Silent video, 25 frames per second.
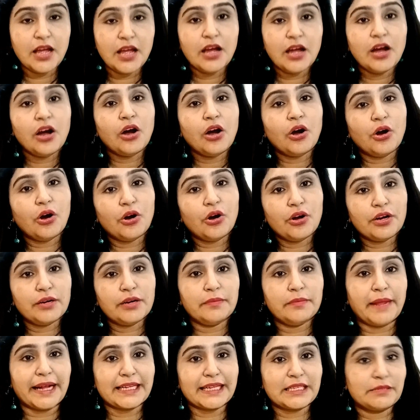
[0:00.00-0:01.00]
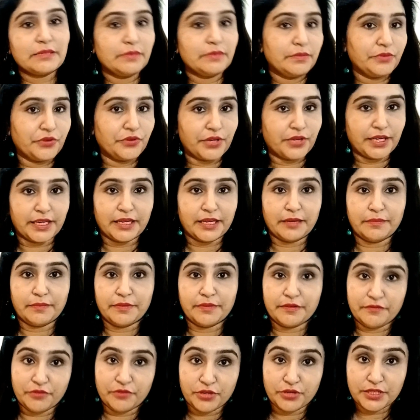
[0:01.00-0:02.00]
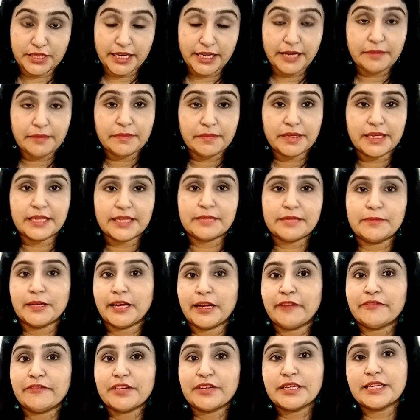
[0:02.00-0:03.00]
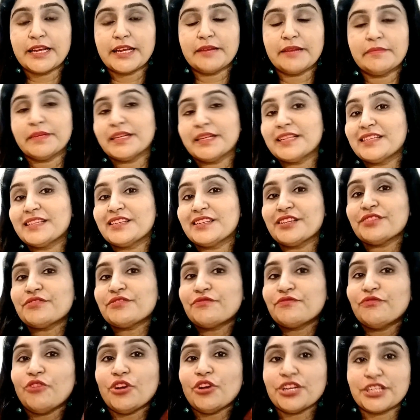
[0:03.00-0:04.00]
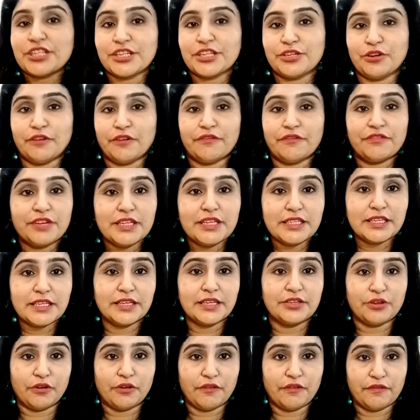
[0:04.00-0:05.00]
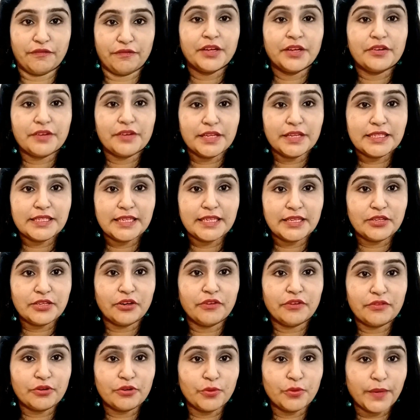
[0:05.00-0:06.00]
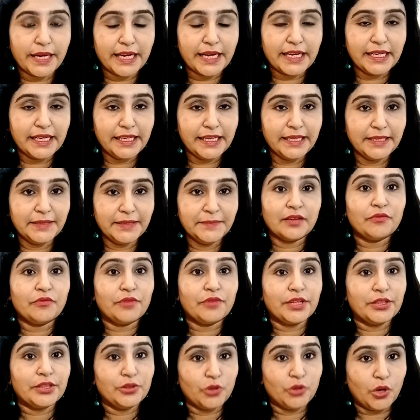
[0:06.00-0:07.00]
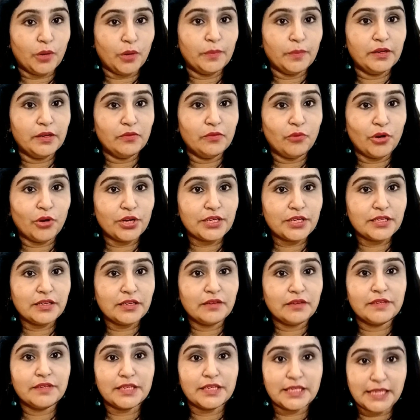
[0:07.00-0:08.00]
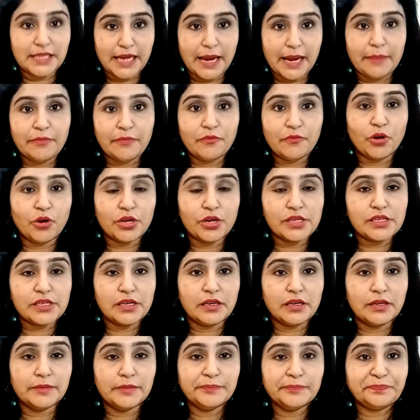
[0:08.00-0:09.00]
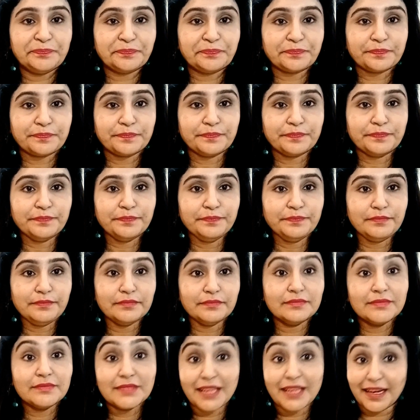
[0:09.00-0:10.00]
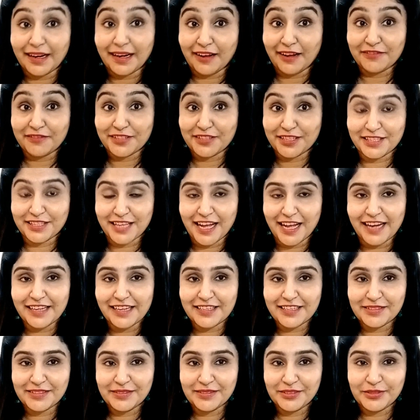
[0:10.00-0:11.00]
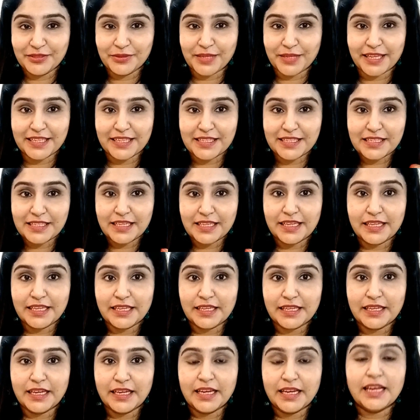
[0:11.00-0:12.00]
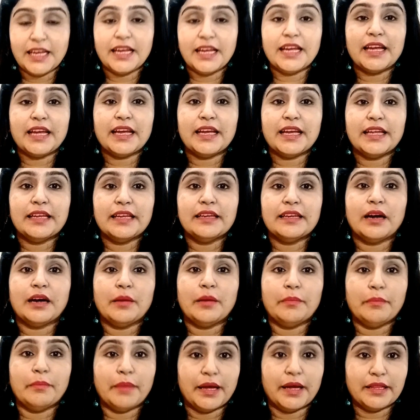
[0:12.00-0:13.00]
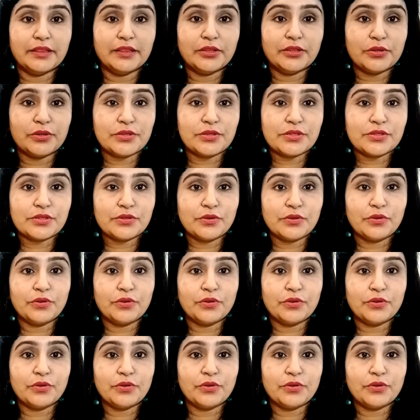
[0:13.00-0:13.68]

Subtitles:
or maximum you can keep it for 10 minutes. But after 10 minutes, just wash it off, rinse it off quickly with normal water, with tap water, and after that you can see in a month or so,